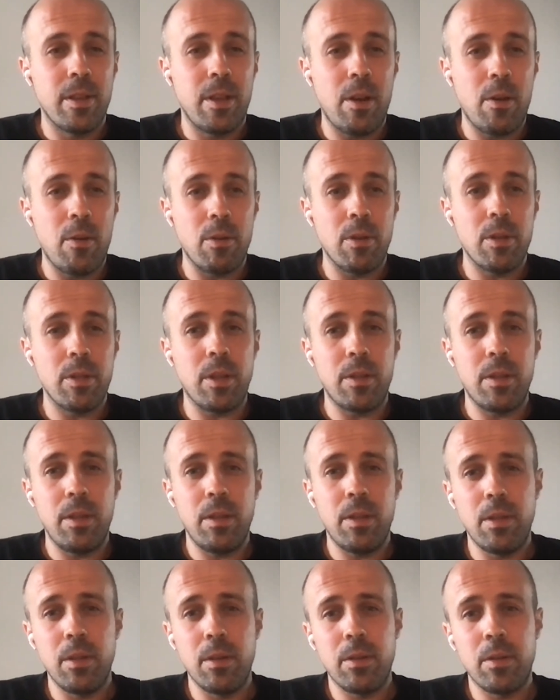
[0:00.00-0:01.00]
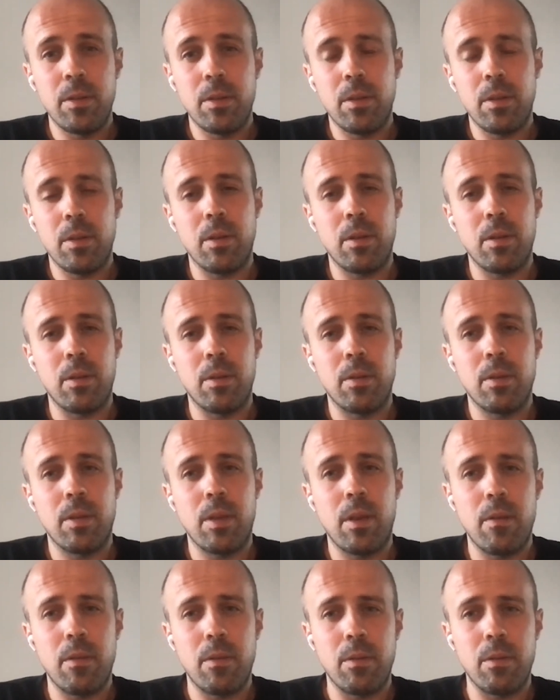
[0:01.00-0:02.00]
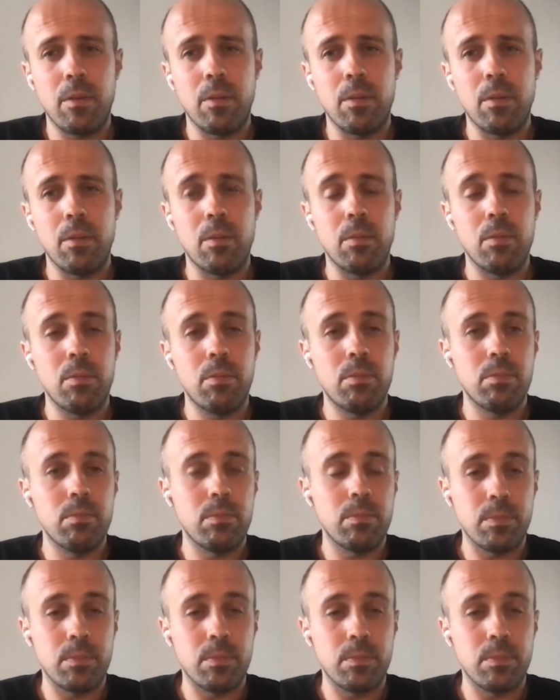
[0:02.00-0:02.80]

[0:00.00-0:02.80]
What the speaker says: our statistics several